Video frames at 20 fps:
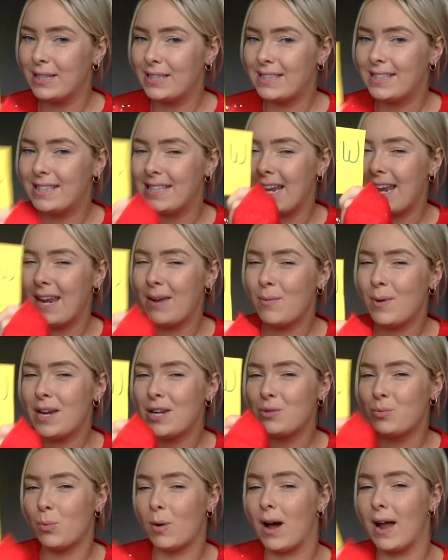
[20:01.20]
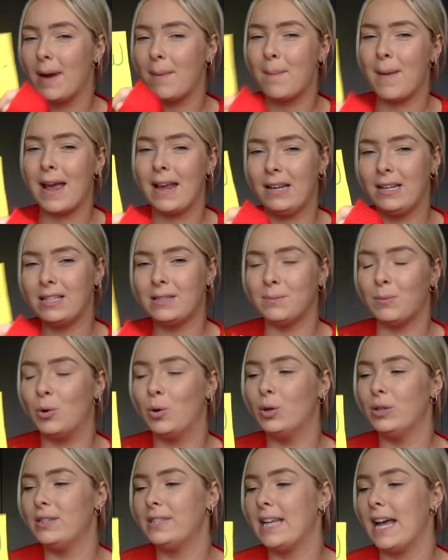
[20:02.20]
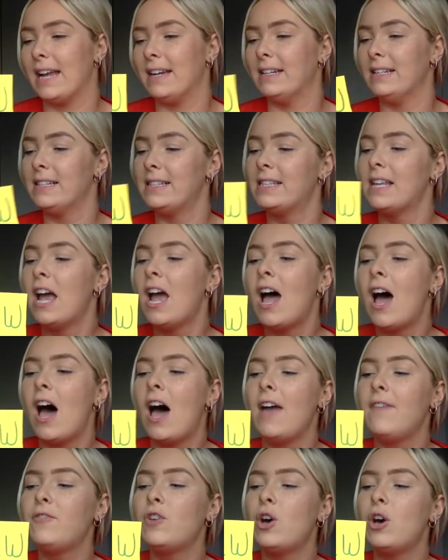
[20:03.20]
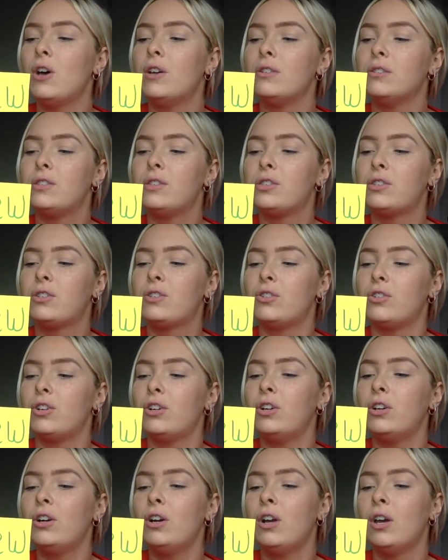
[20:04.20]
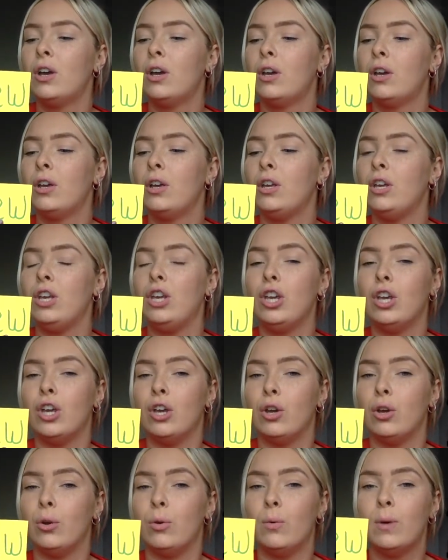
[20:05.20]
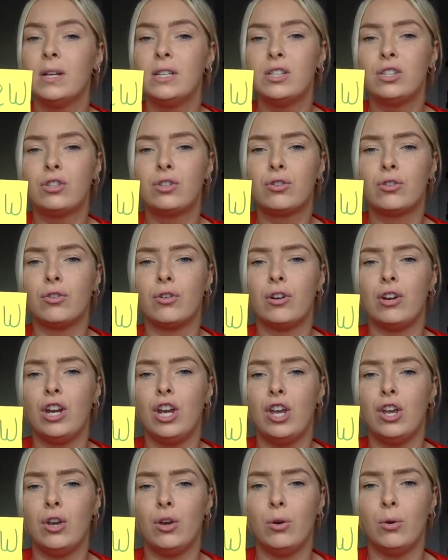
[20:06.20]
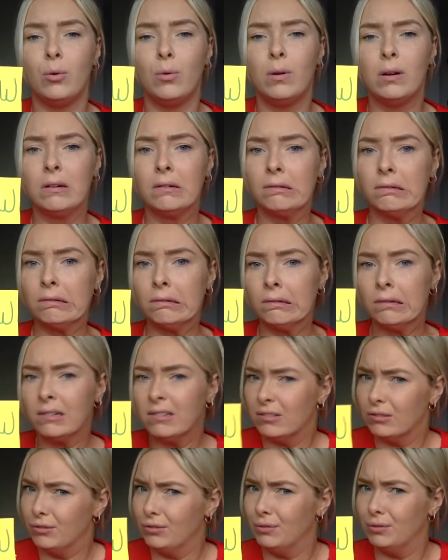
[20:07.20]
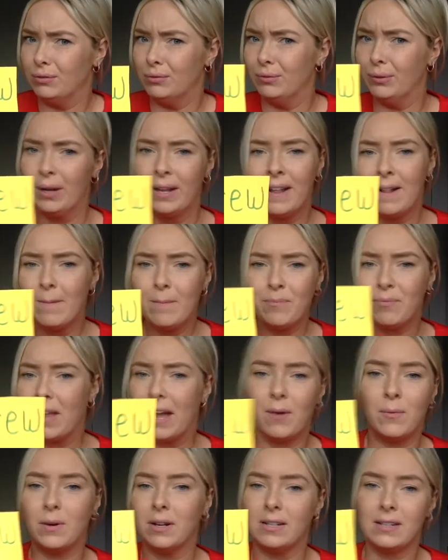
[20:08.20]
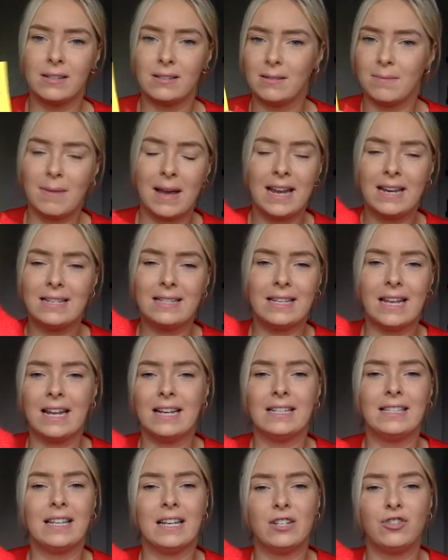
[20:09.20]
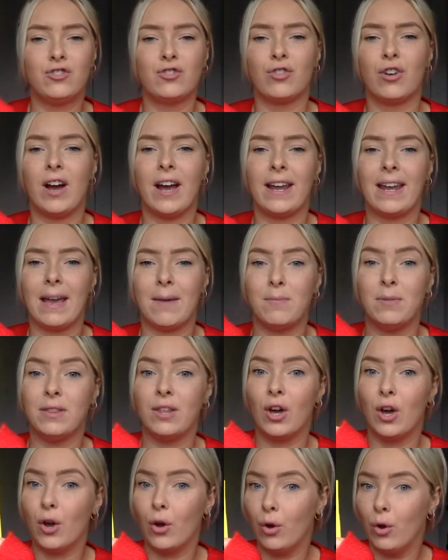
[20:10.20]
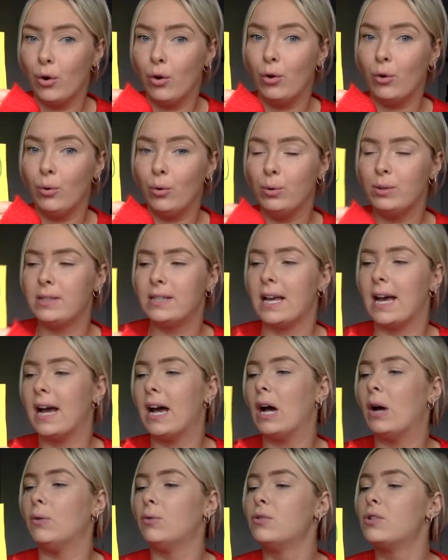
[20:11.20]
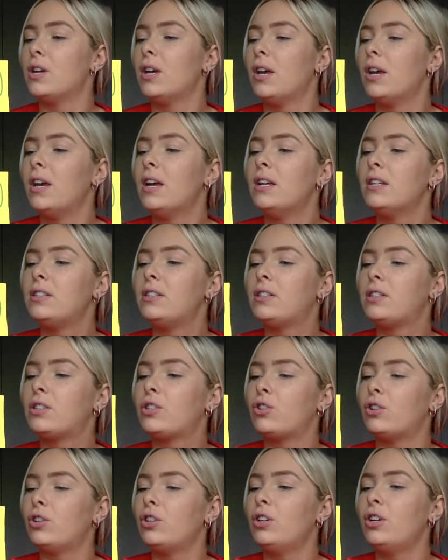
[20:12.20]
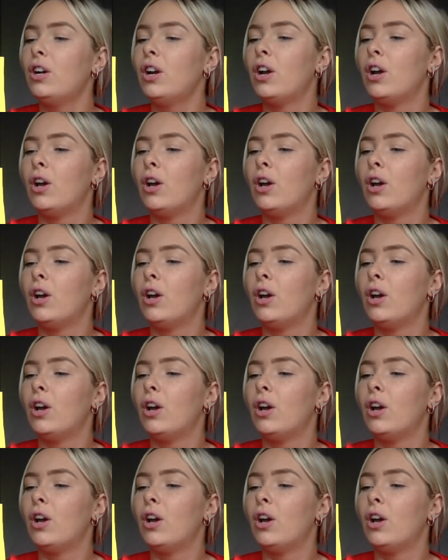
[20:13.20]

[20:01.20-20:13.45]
see which one makes more sense. I've got screw you, screw you. Ooh, that one doesn't make sense. Let's try again with the ooh sound. Screw,